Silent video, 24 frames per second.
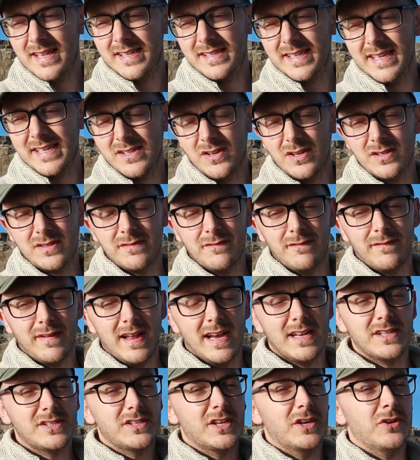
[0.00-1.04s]
The C's nice and
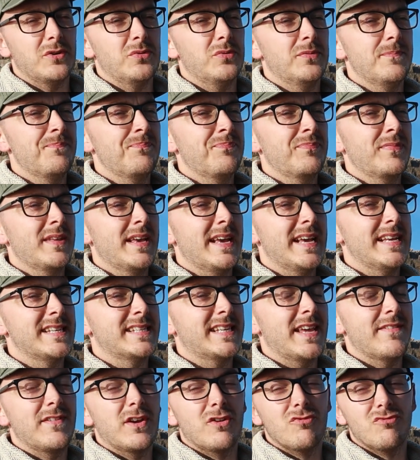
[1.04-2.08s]
flat, so
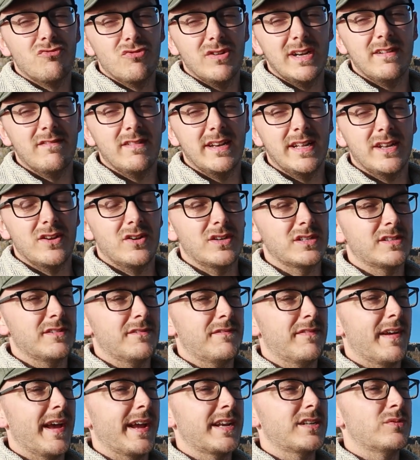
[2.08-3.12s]
it's giving a really nice
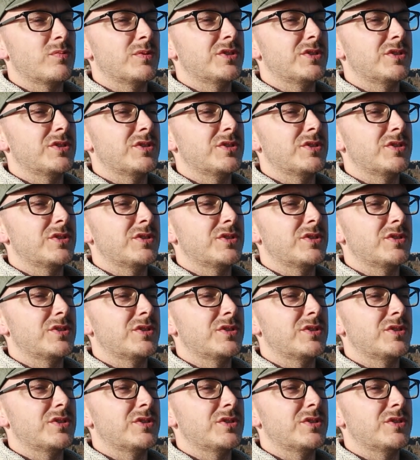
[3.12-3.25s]
effect,